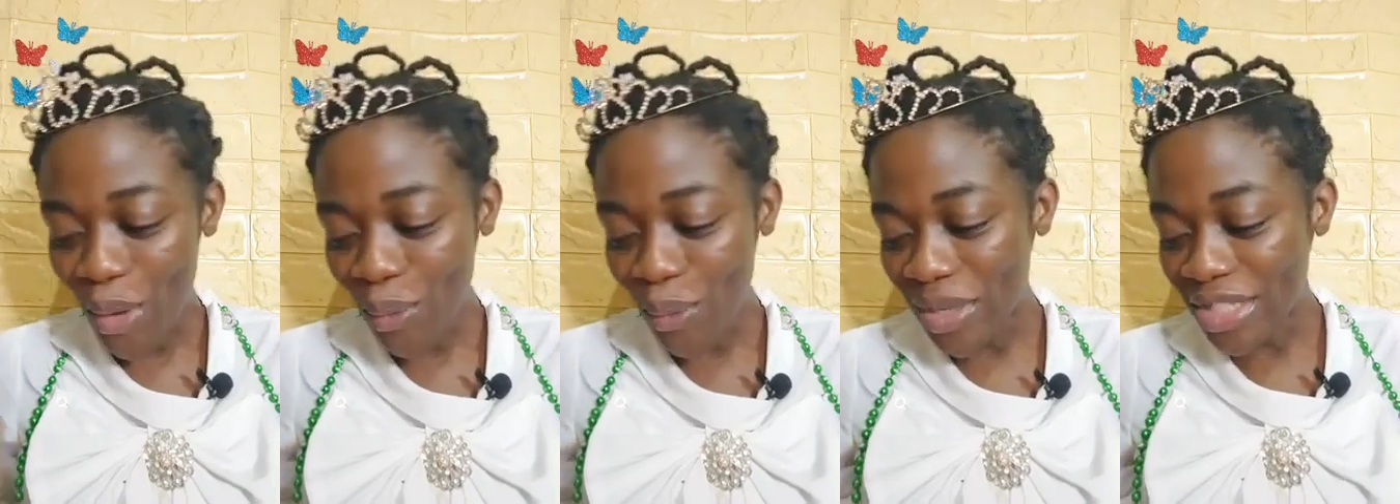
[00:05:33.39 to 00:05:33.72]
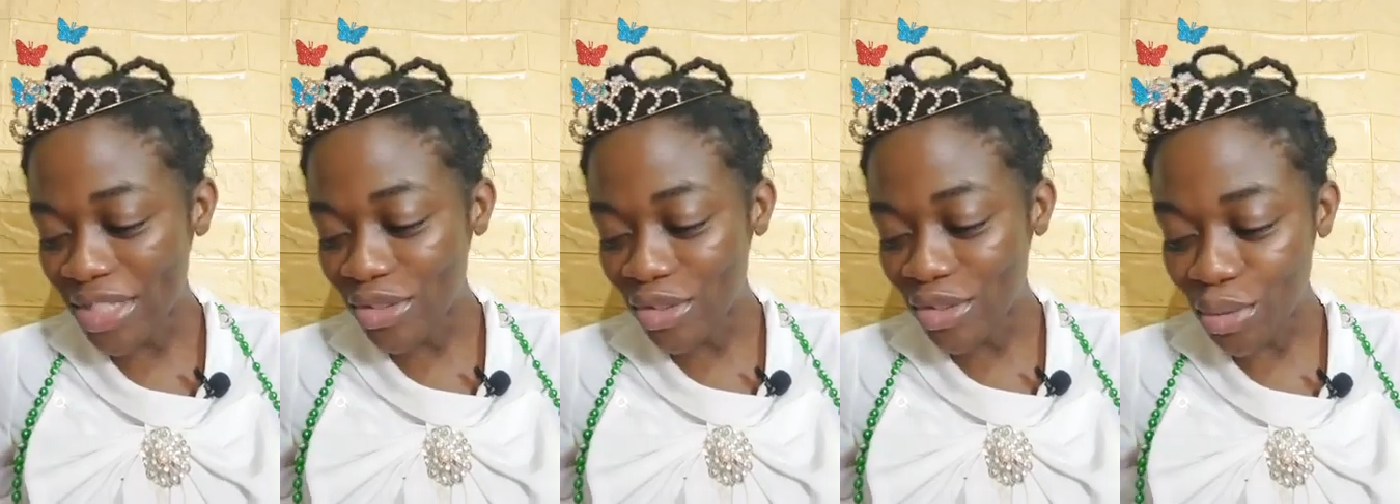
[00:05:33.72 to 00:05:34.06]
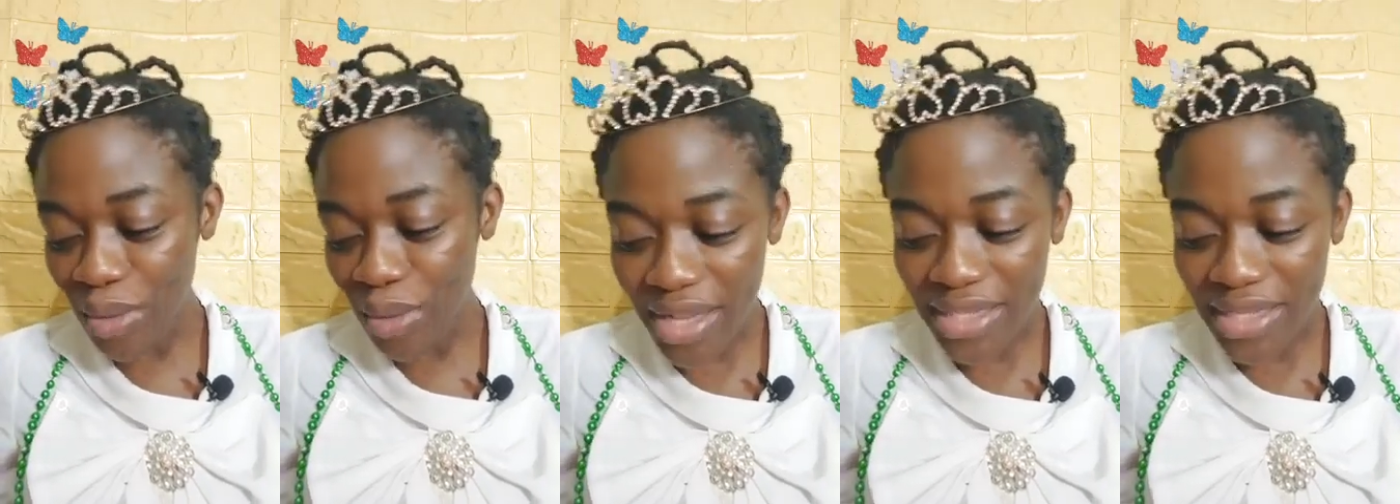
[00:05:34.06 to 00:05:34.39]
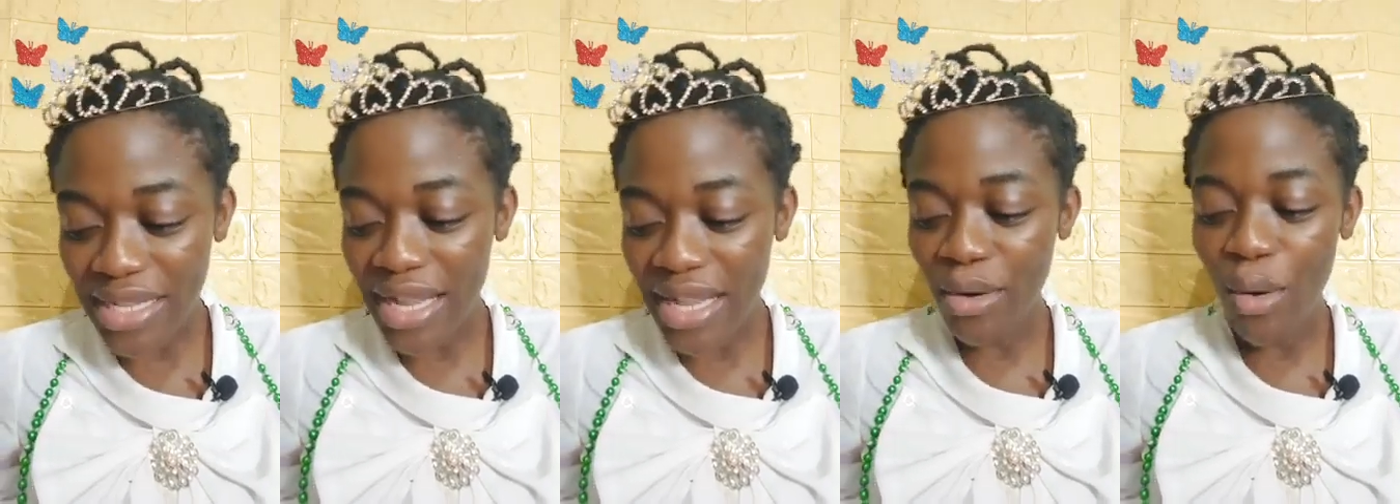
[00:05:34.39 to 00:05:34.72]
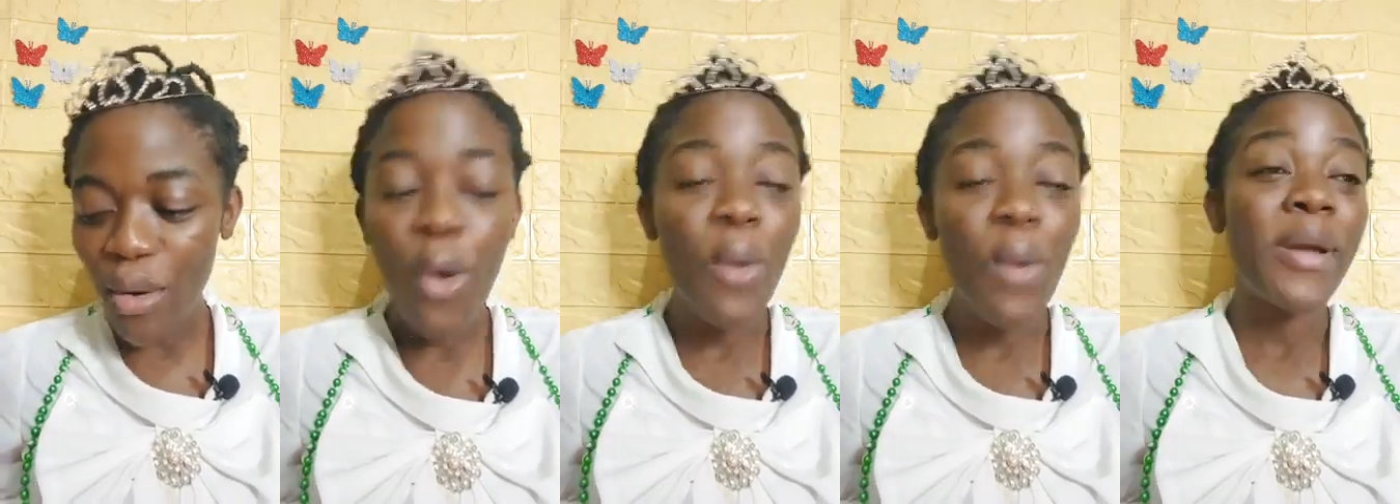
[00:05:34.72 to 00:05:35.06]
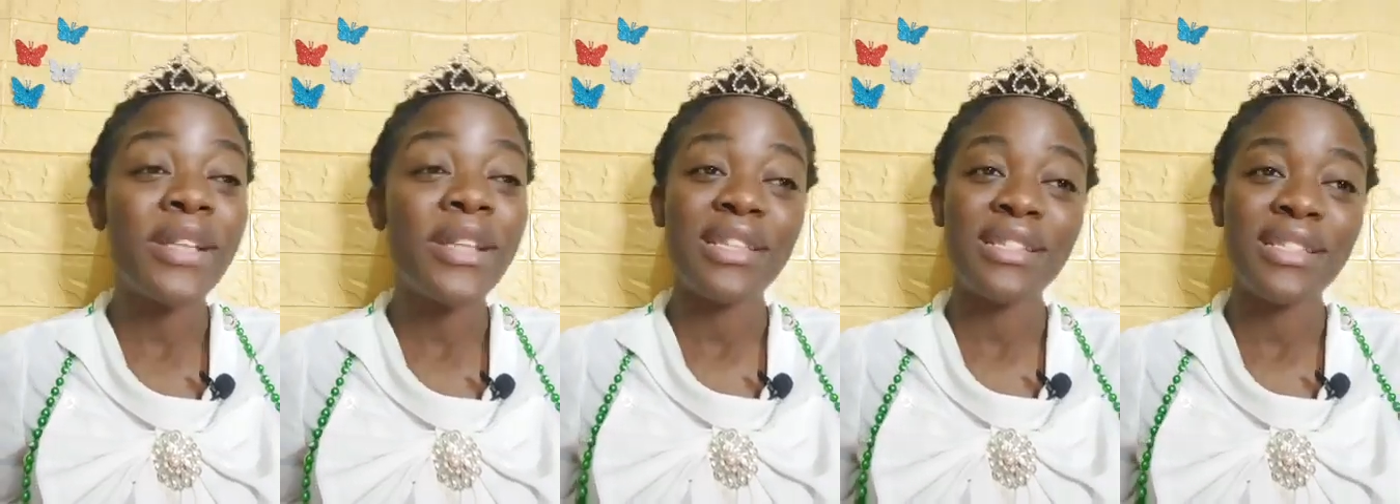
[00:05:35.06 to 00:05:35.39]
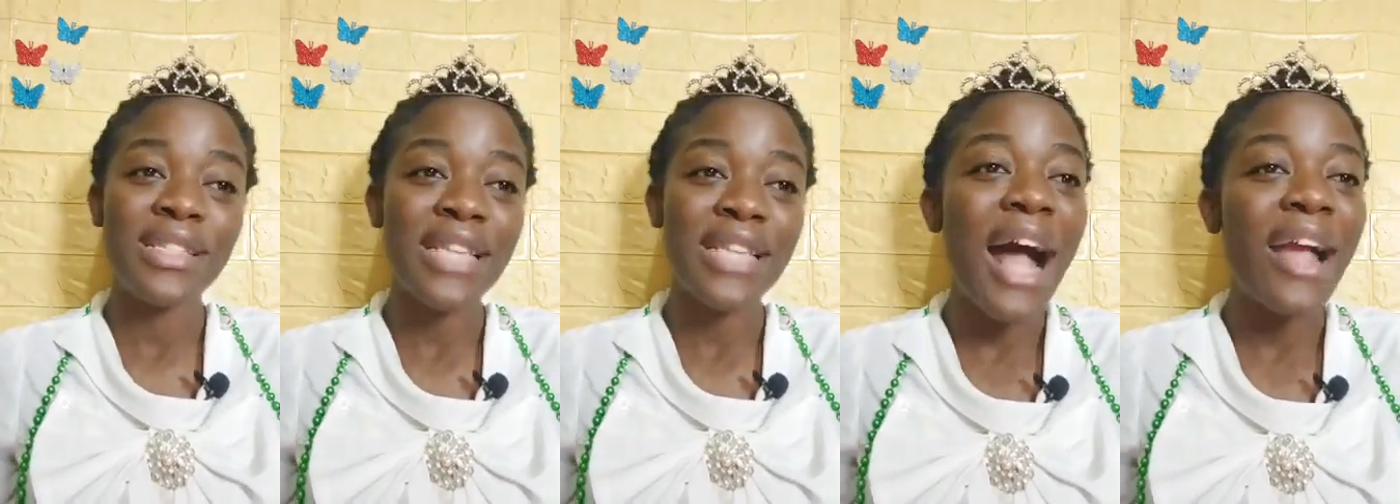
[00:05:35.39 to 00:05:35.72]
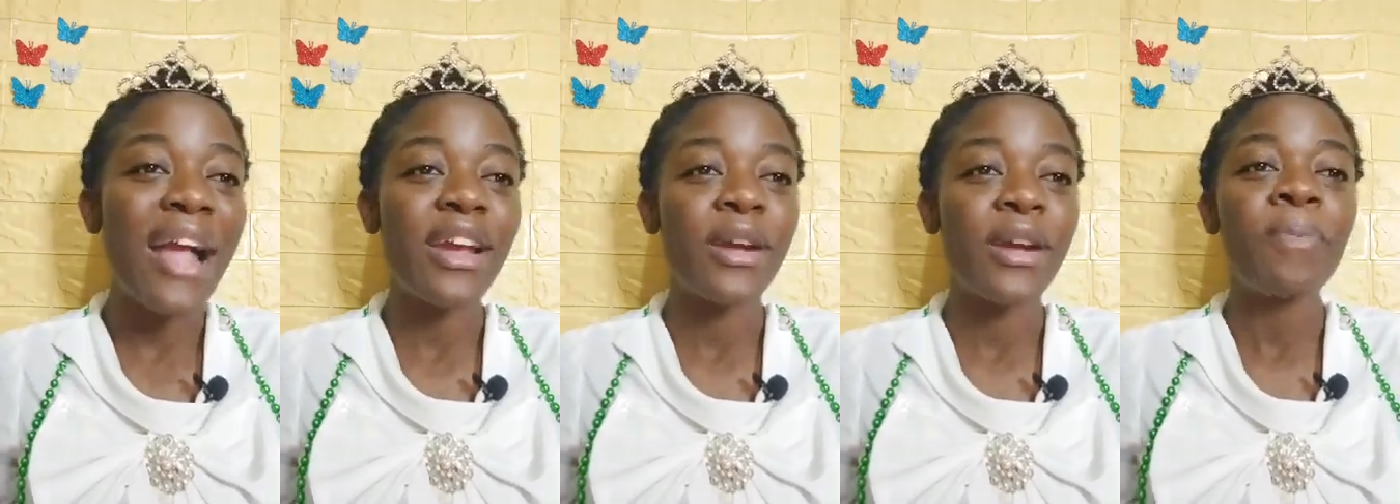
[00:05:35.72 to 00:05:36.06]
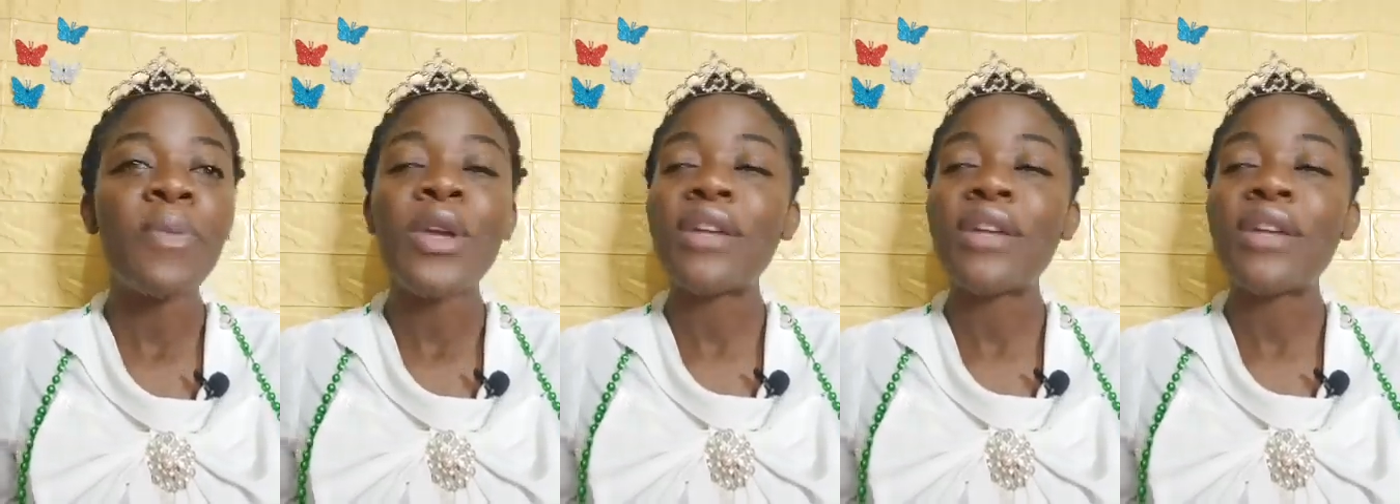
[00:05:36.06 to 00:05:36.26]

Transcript: We trust and hope and desire